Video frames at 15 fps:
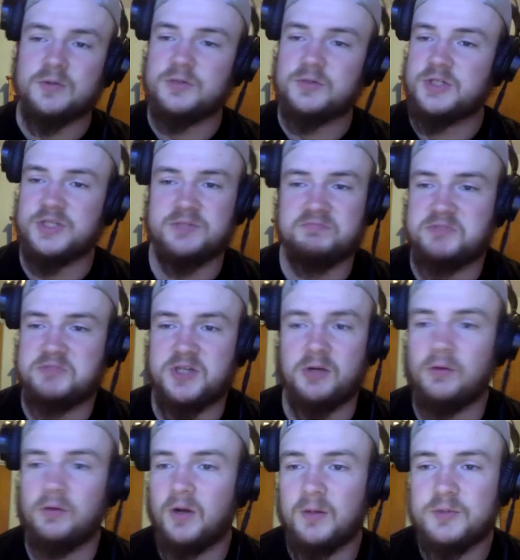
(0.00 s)
just
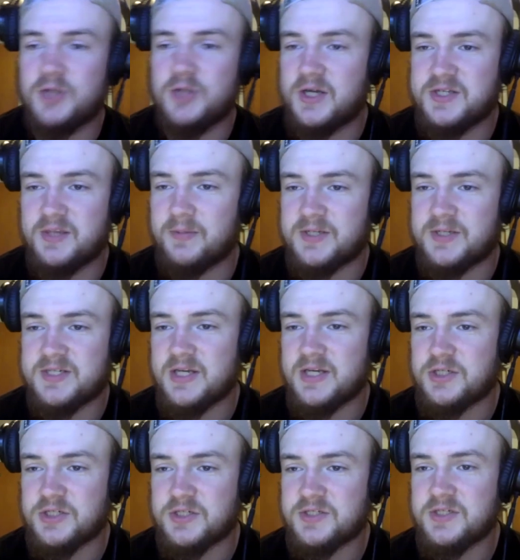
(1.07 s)
single arm tricep
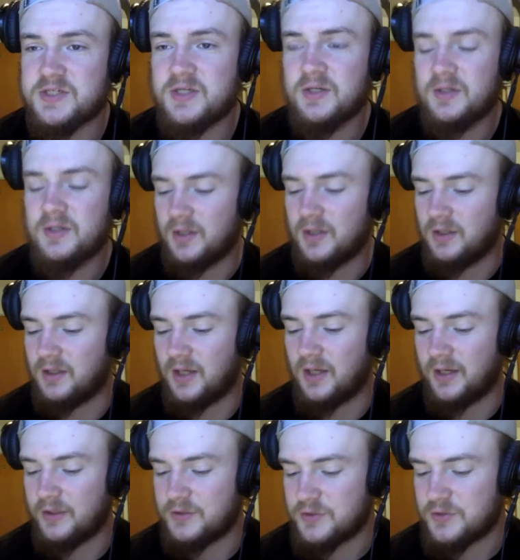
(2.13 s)
extensions and kind
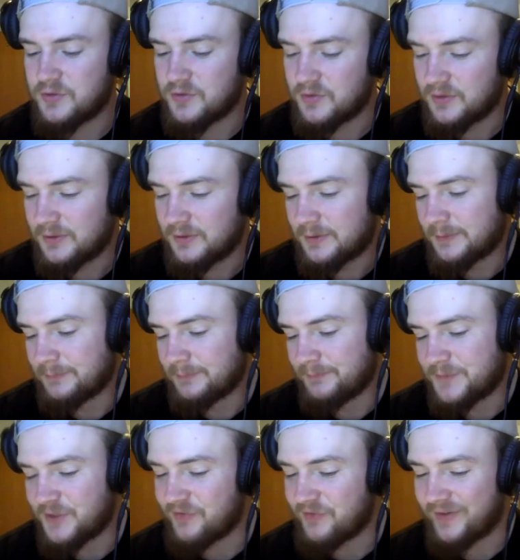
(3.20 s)
of do
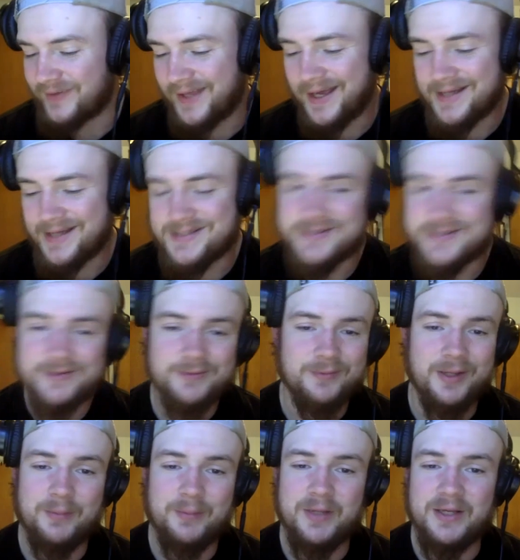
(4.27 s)
stuff like that.
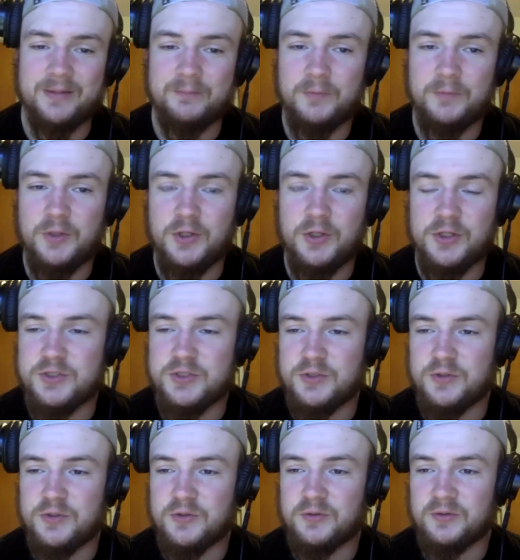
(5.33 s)
I mean, you could
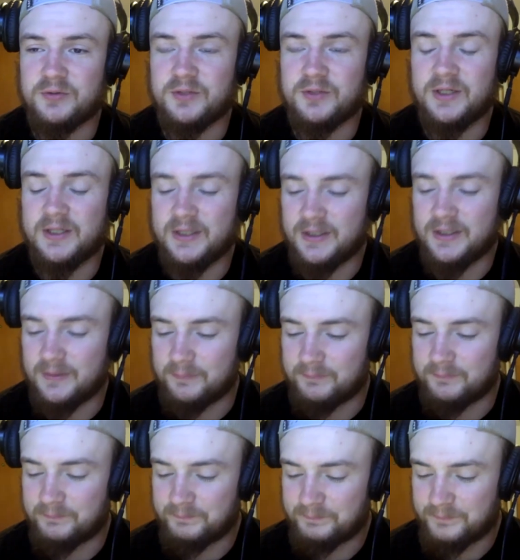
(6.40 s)
do
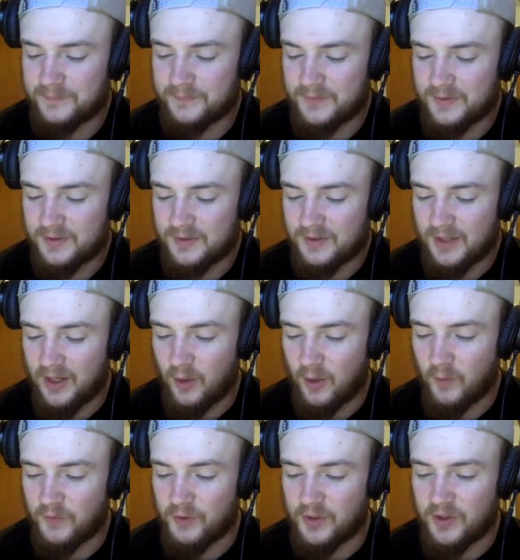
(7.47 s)
I don't know
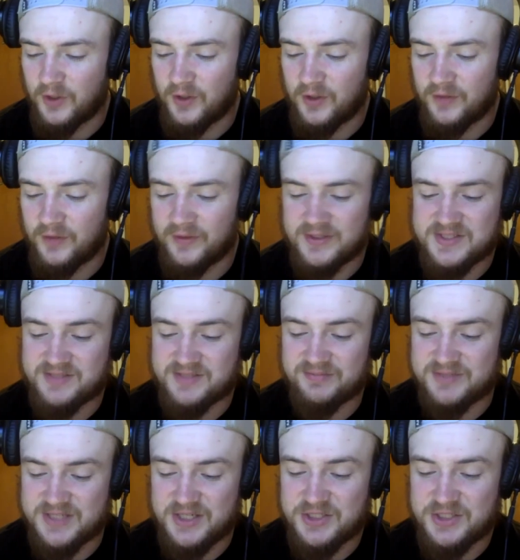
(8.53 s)
what they're called.
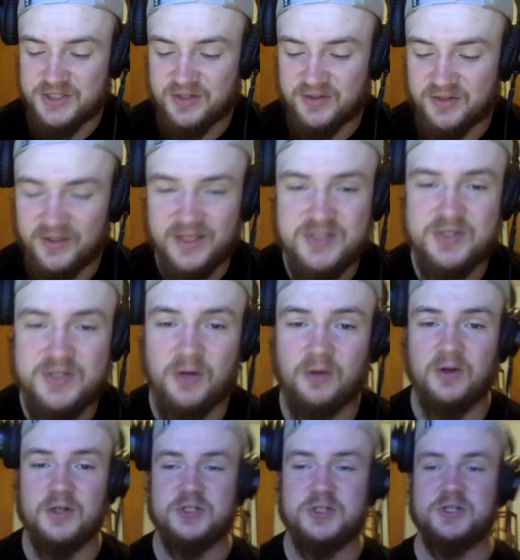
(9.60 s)
Essentially, they're like skull
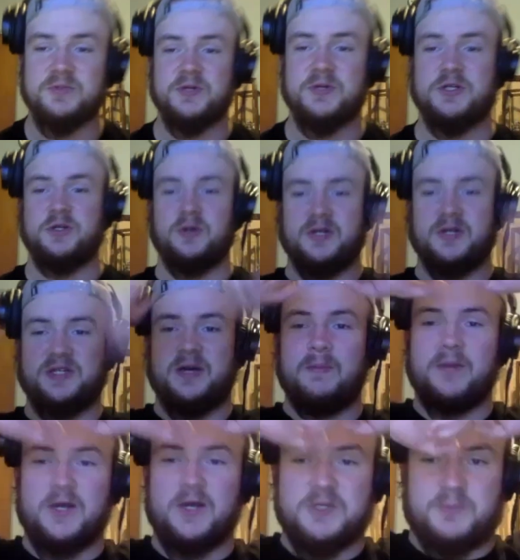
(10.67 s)
crushers, but you're doing
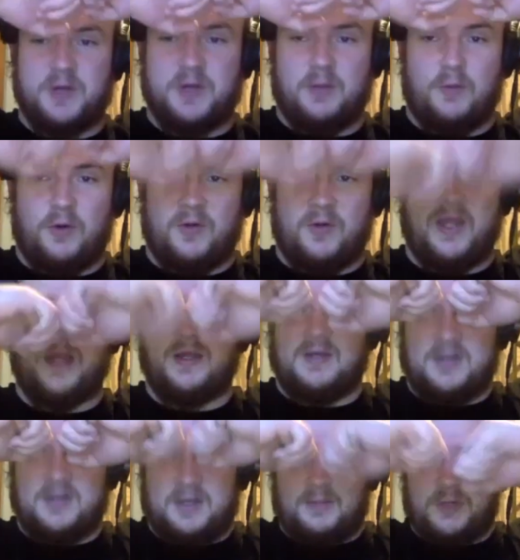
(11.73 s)
dumbbells, but you're more like
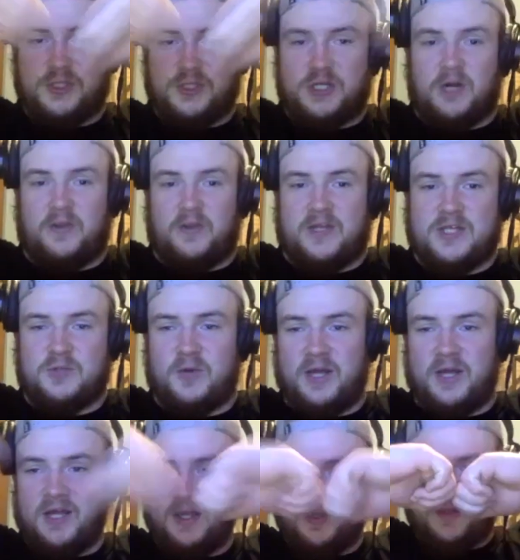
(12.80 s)
pushing out this
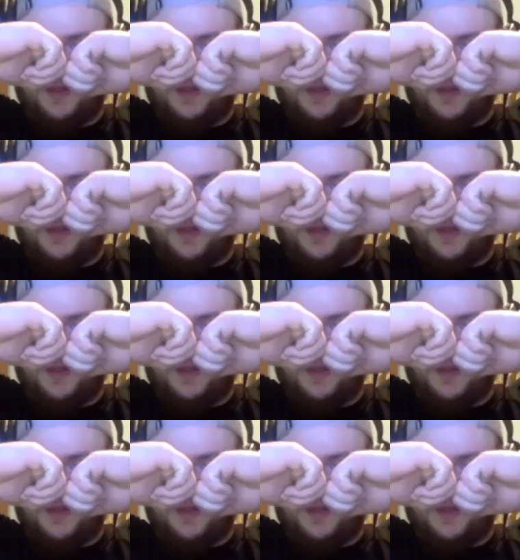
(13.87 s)
way.